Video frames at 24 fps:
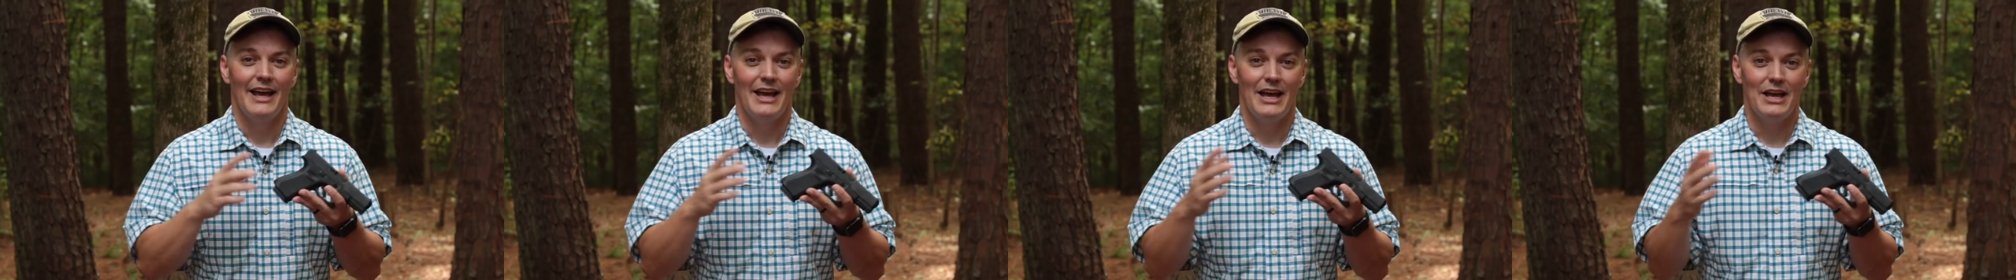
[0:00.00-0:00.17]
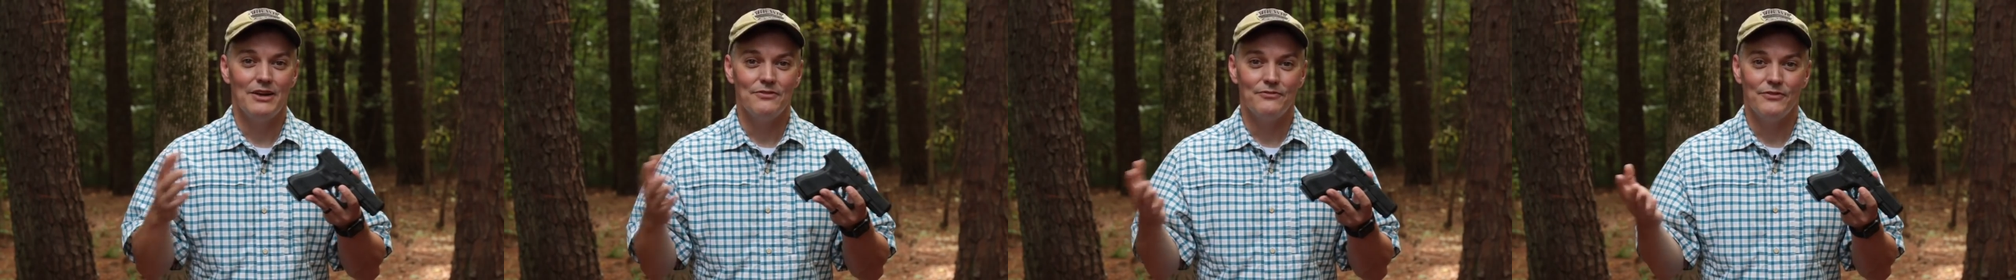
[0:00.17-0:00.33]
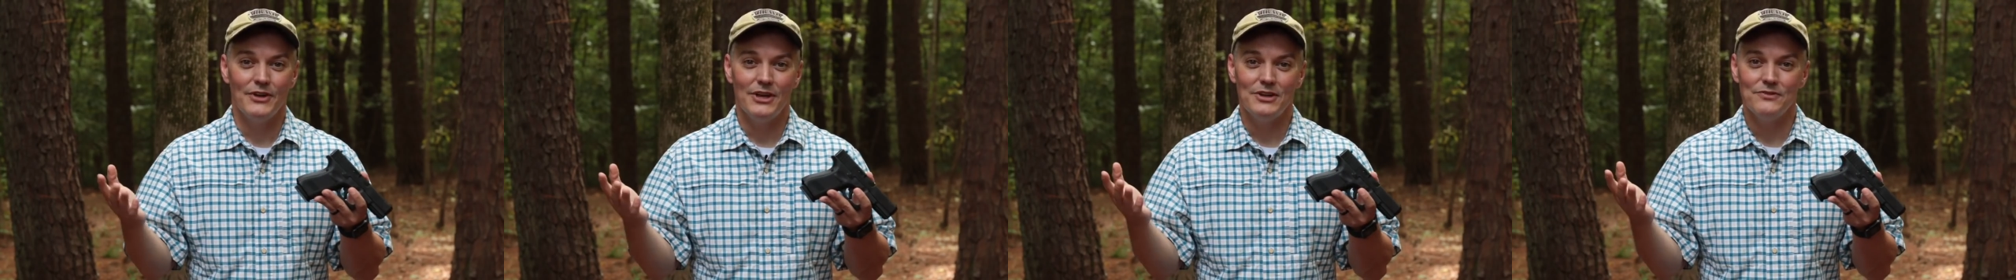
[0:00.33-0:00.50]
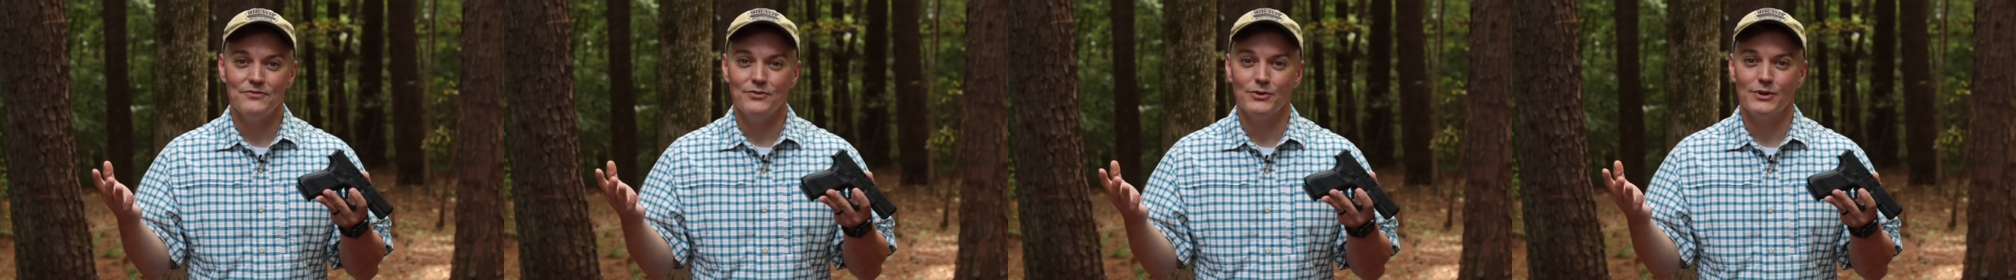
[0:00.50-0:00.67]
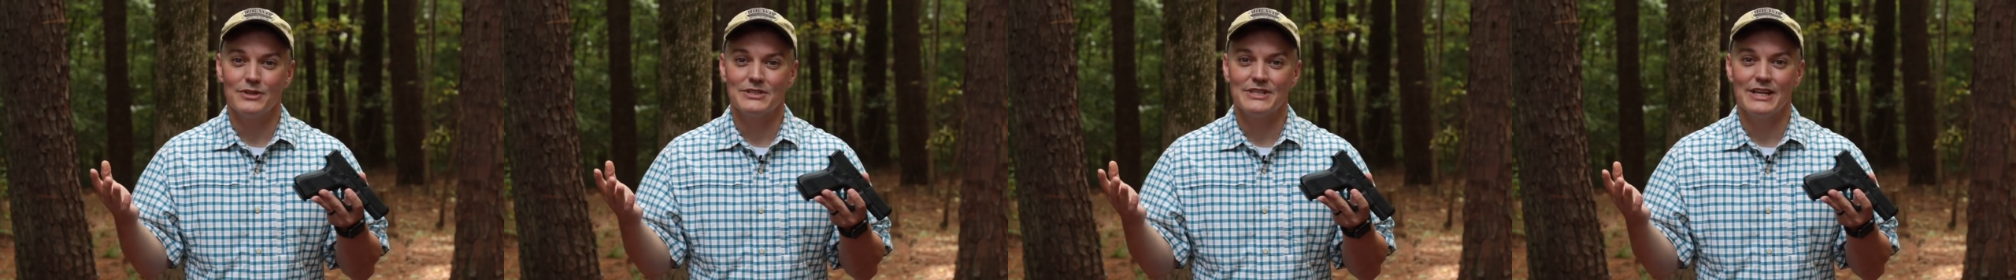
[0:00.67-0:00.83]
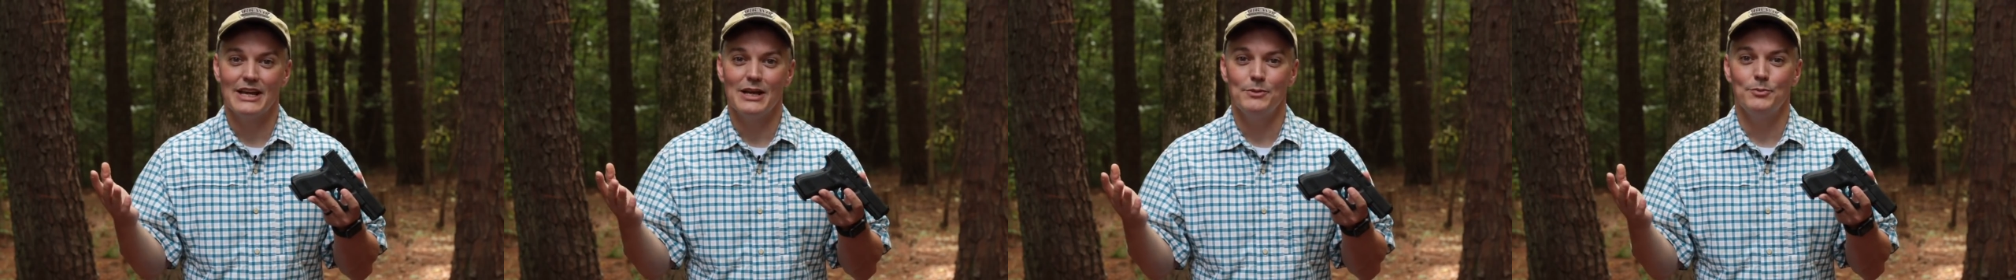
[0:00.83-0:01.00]
F N,
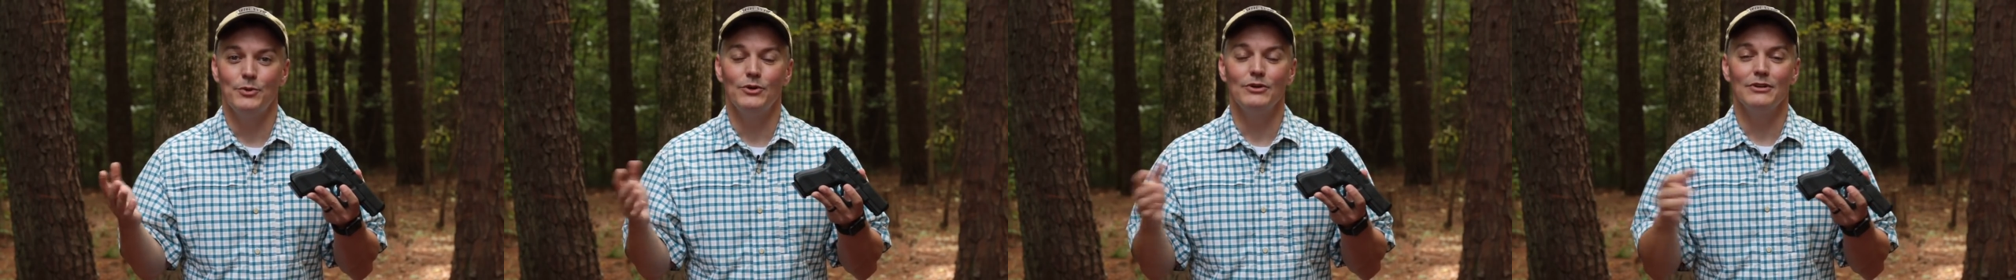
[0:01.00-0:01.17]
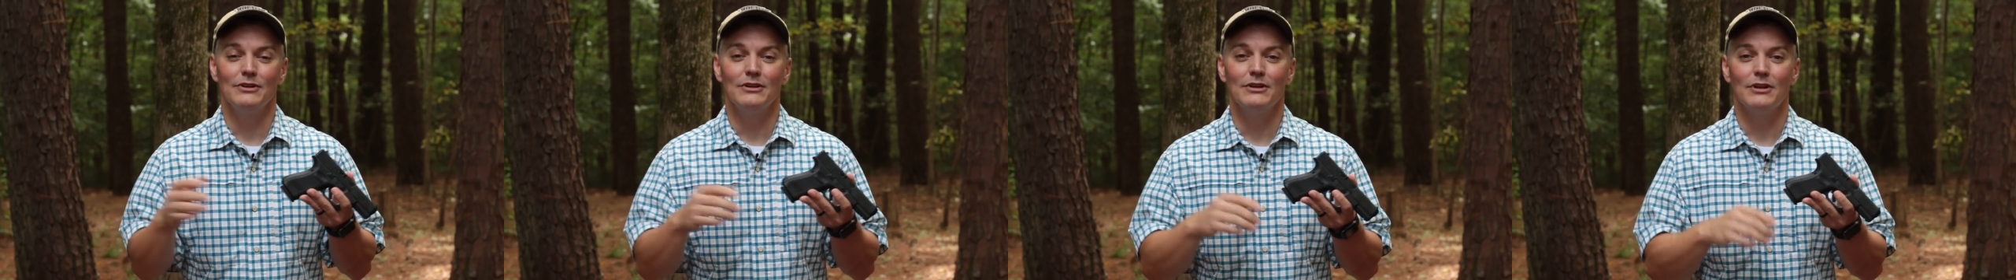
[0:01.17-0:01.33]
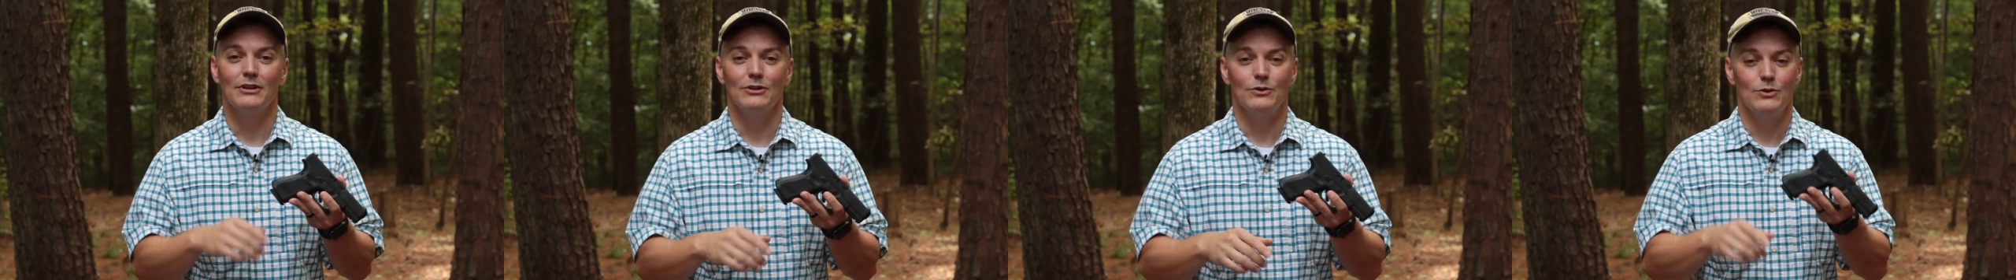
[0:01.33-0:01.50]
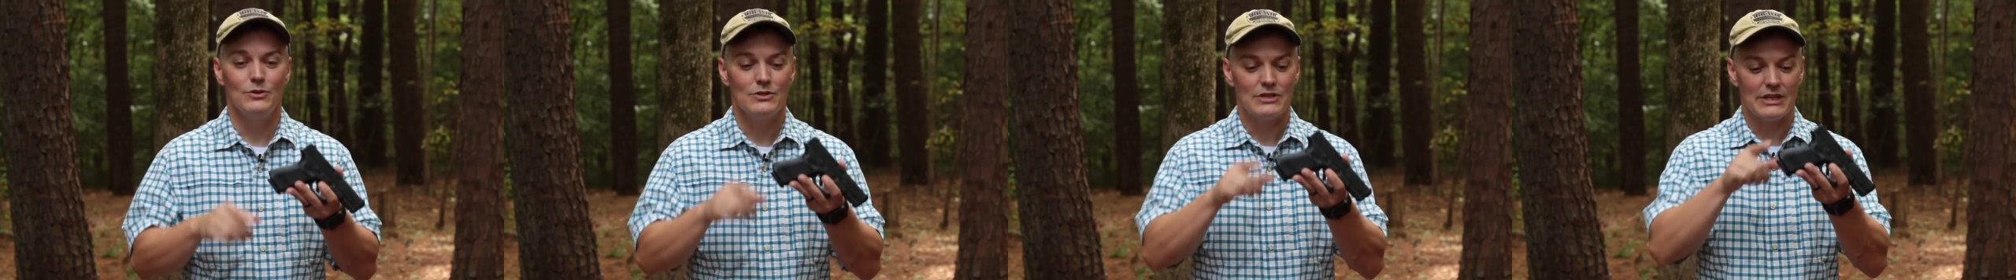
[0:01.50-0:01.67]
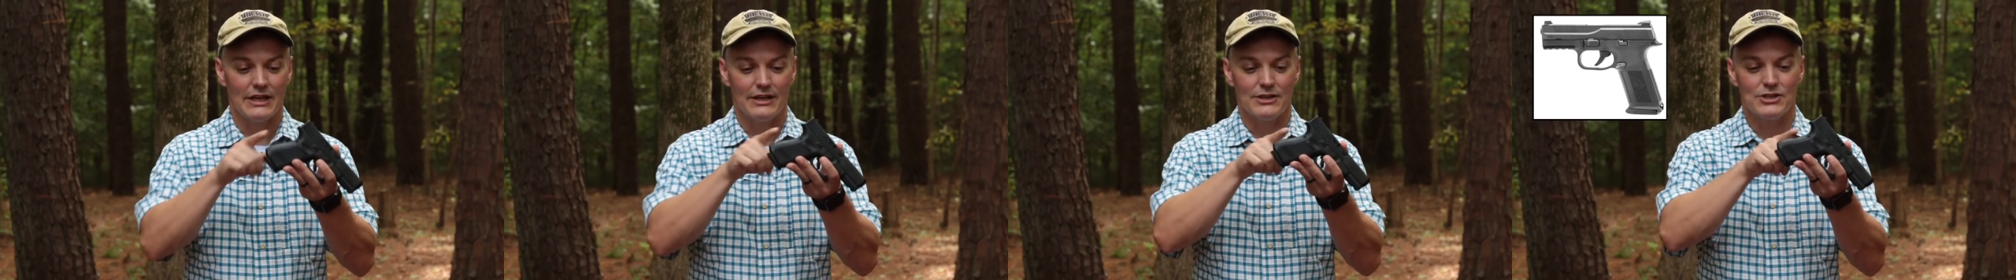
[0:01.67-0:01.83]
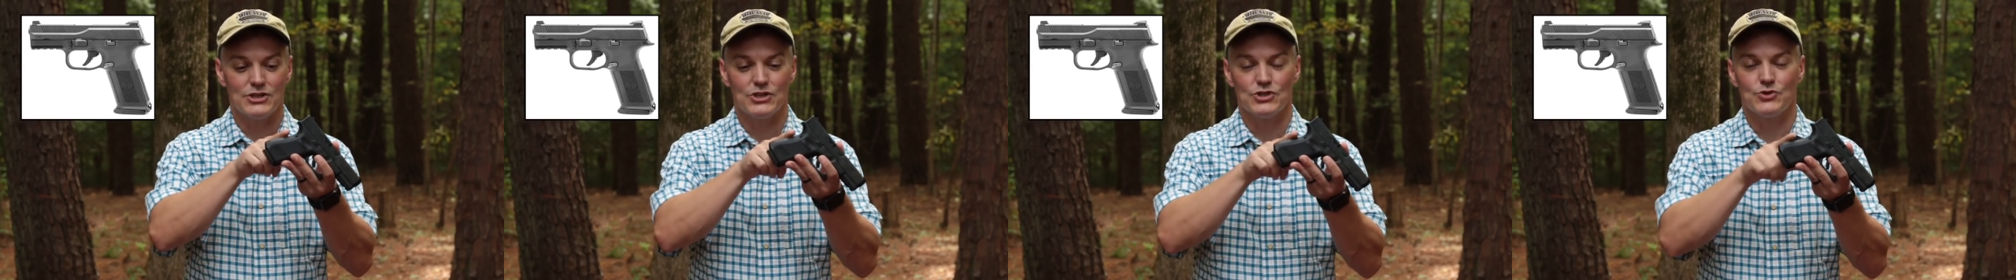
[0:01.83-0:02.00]
for example, includes
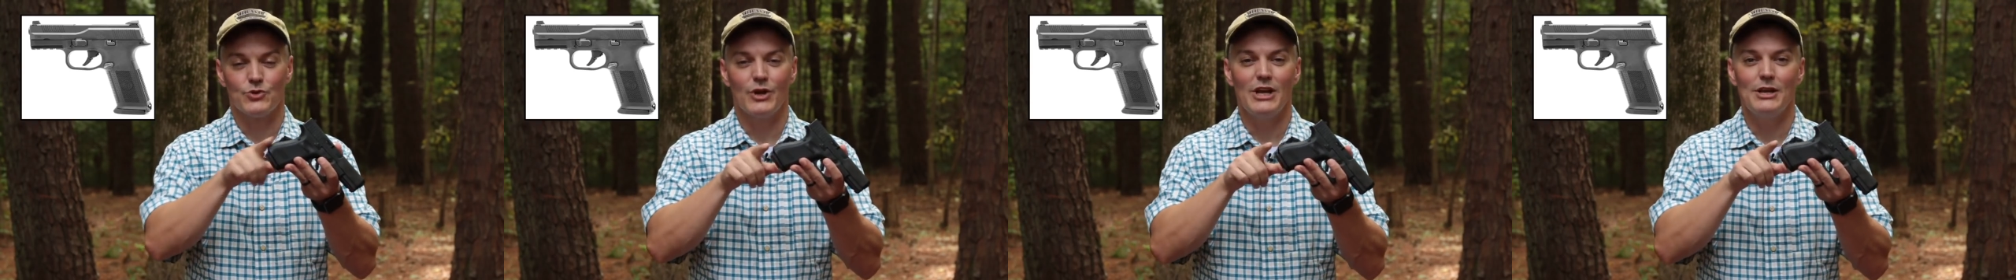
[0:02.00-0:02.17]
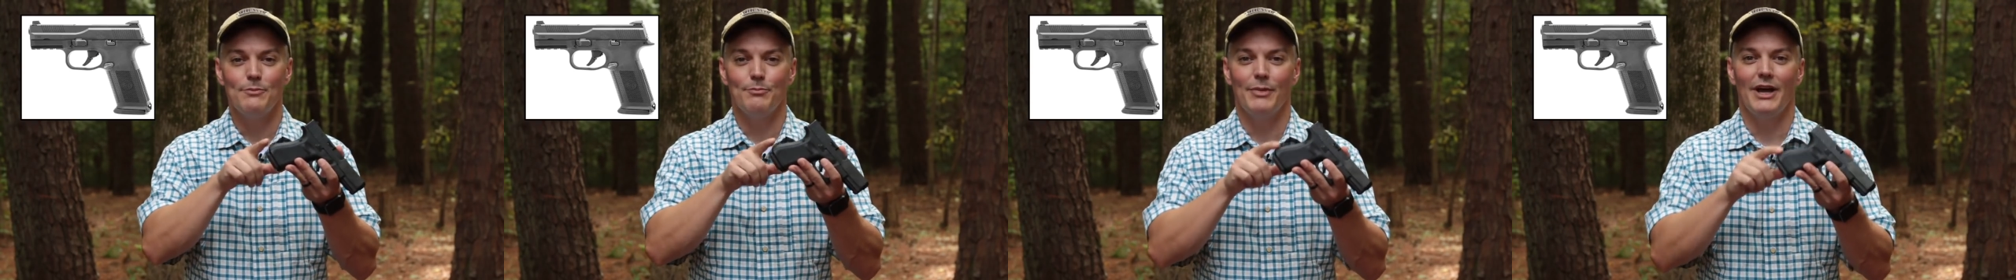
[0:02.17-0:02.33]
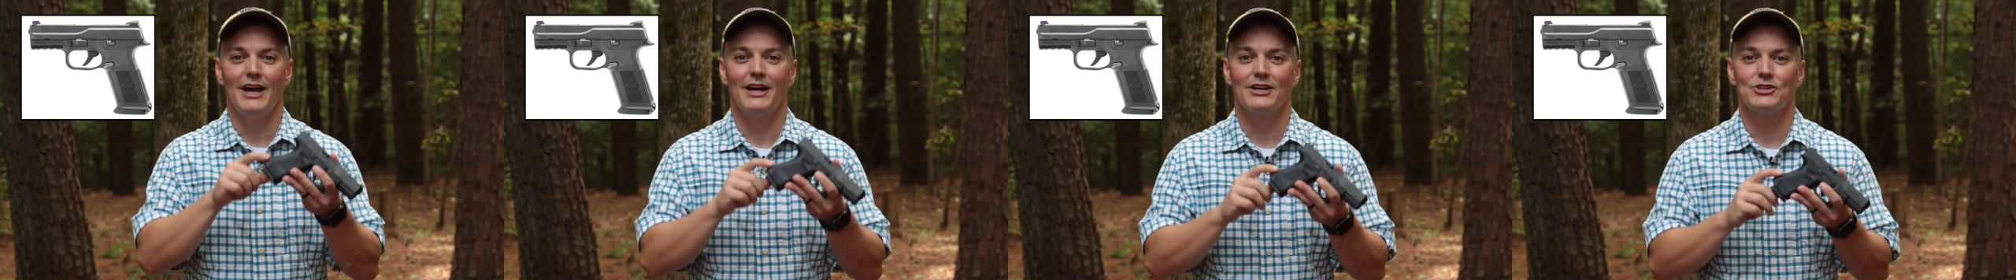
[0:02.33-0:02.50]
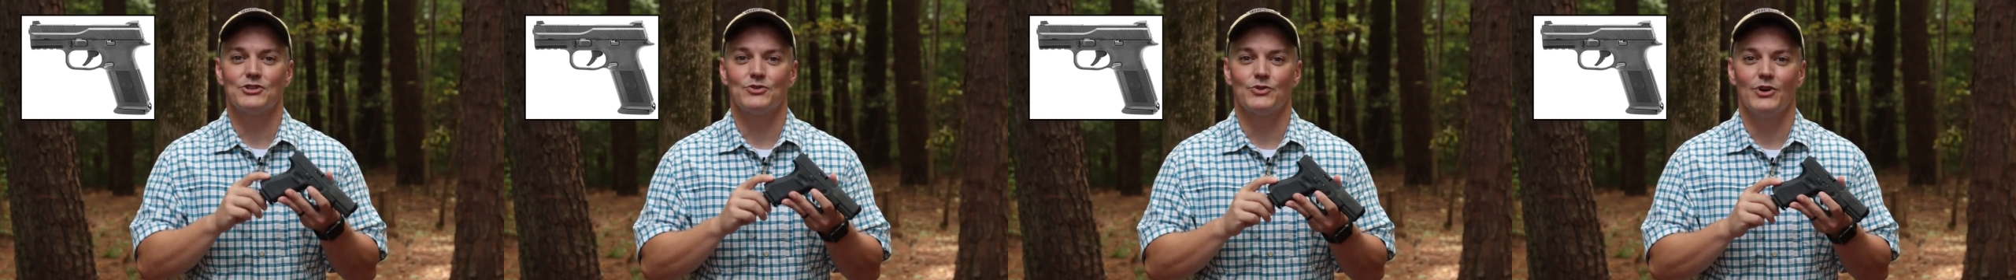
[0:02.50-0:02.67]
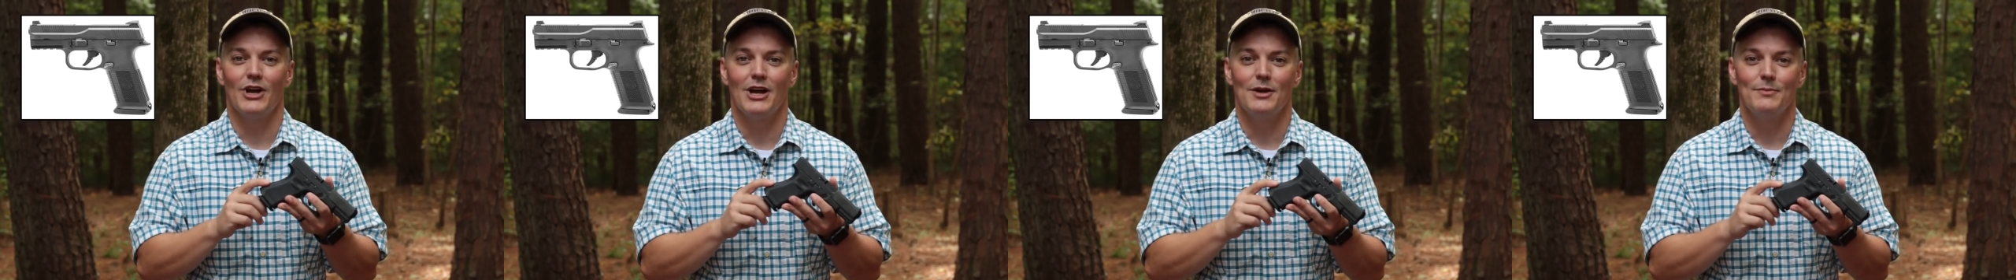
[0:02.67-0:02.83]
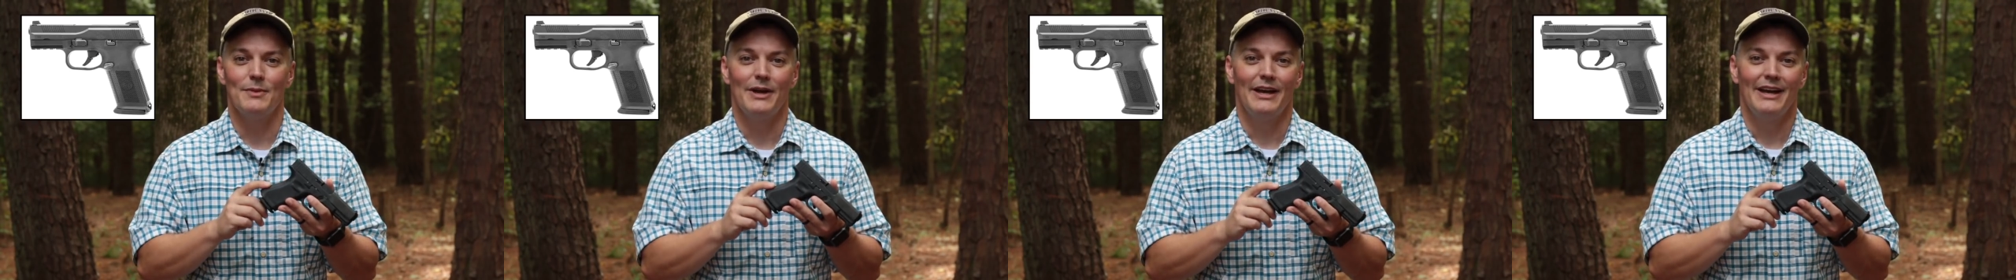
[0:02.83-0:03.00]
a straight
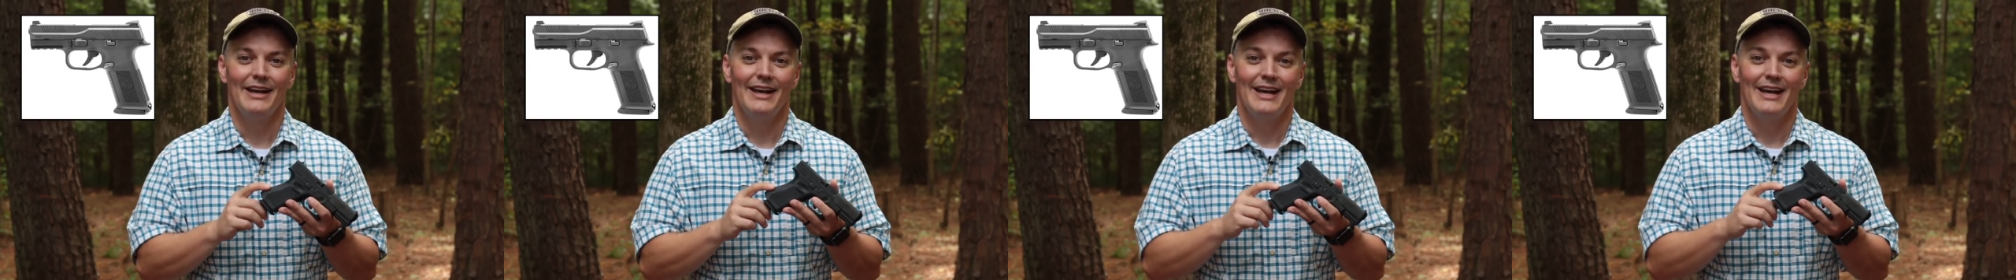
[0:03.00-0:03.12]
backstrap